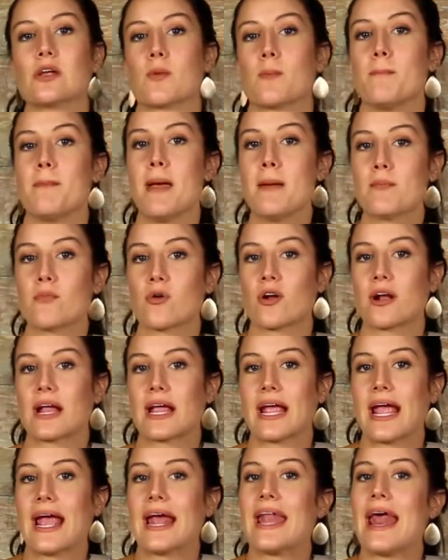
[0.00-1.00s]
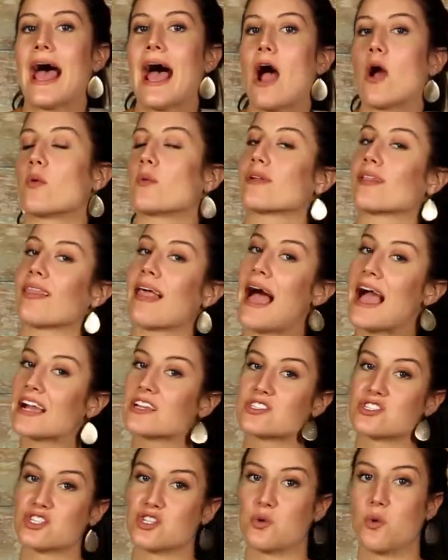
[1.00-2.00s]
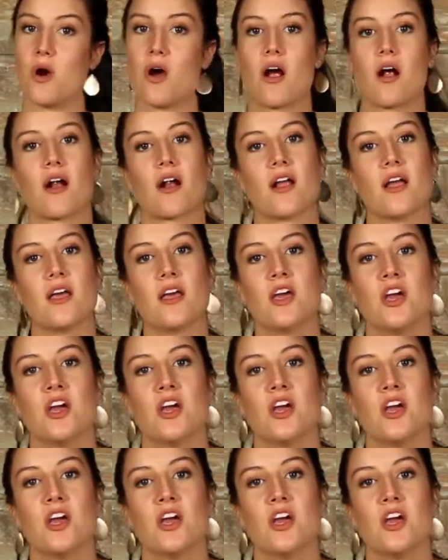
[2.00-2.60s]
your memory and how relaxed you are.